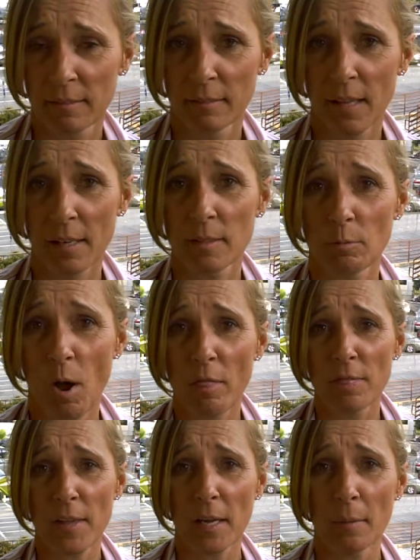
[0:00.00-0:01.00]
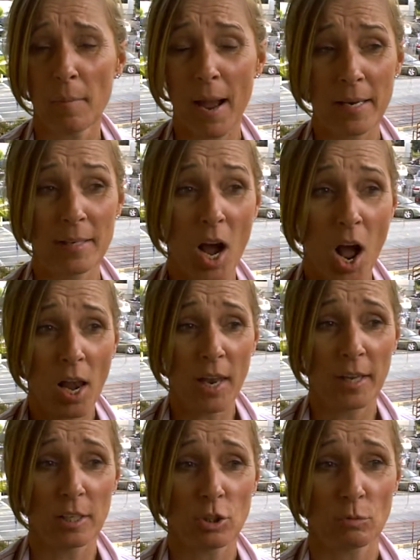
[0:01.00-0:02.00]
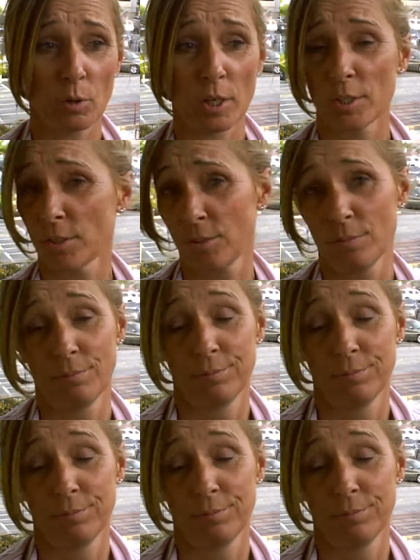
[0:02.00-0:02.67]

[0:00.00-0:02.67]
That's one thing. My knowledge was